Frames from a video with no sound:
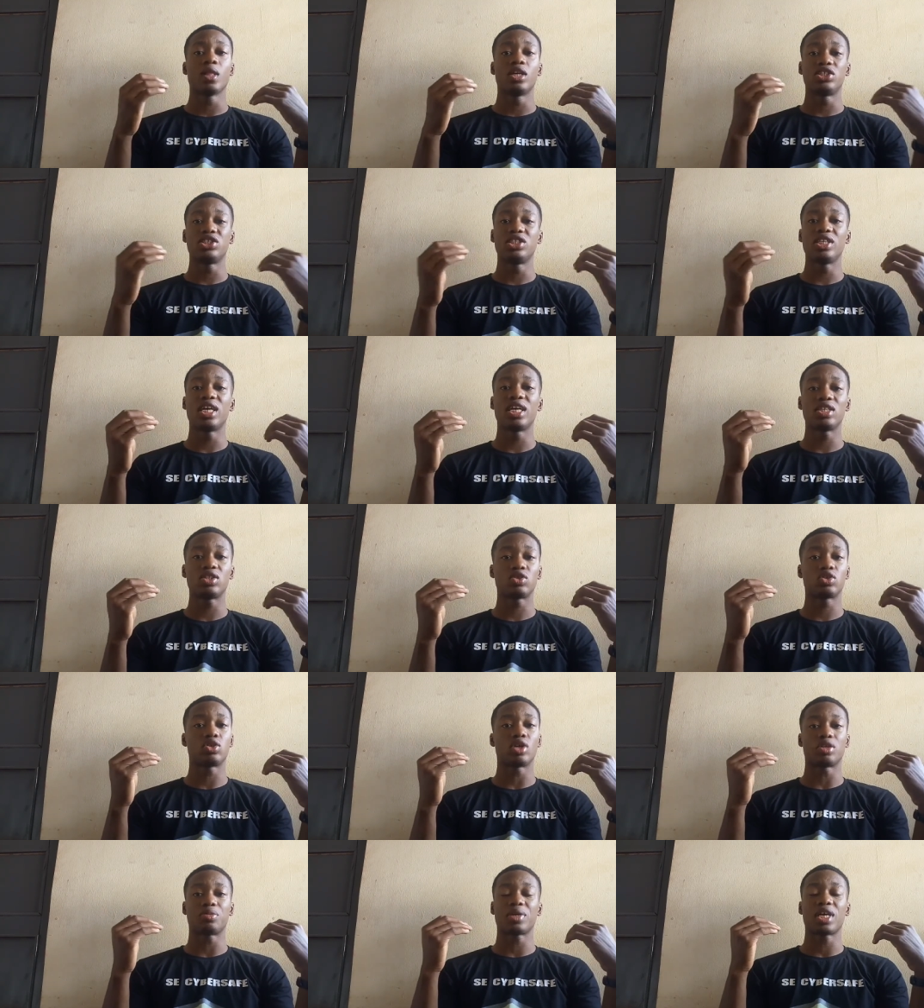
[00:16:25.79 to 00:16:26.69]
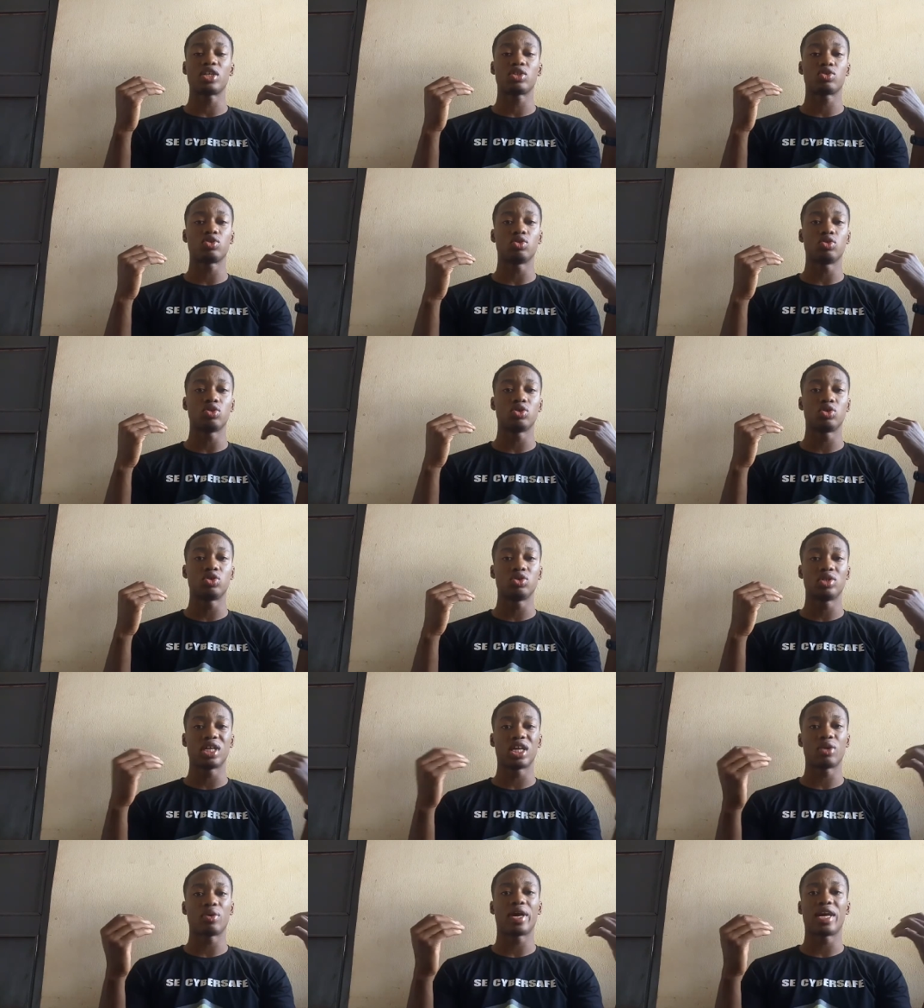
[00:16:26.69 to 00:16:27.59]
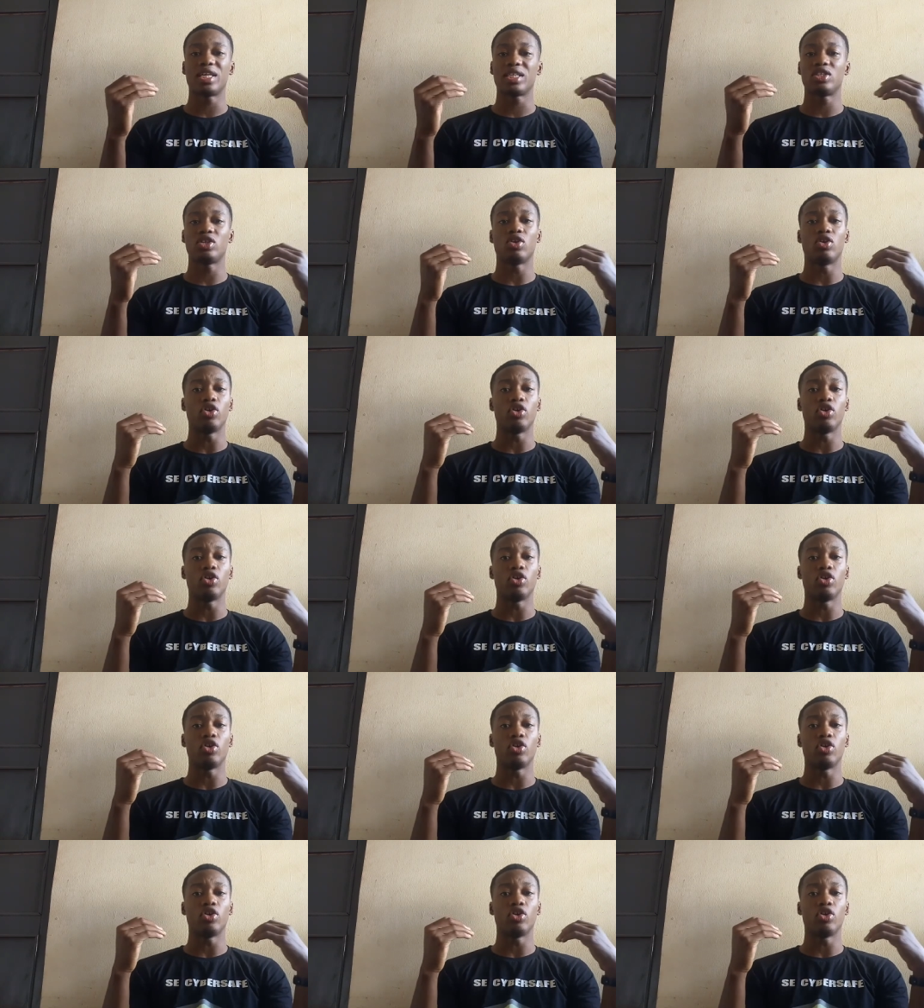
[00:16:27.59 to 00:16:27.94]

Share it, especially to those doing NYSC,